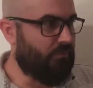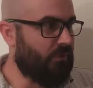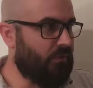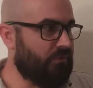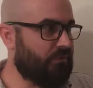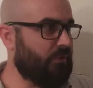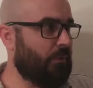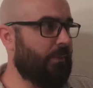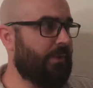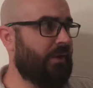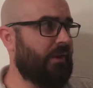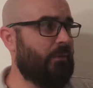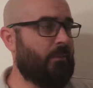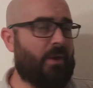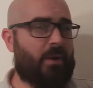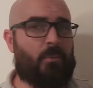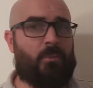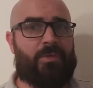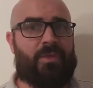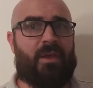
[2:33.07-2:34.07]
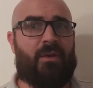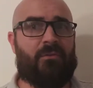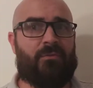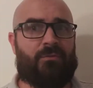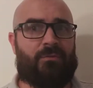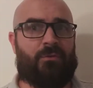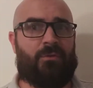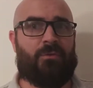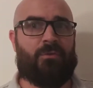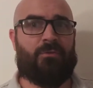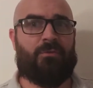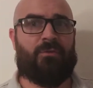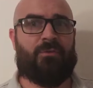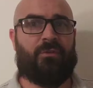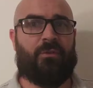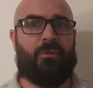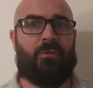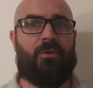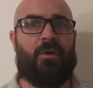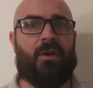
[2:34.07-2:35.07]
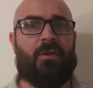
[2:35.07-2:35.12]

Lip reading: So anyway, without further ado,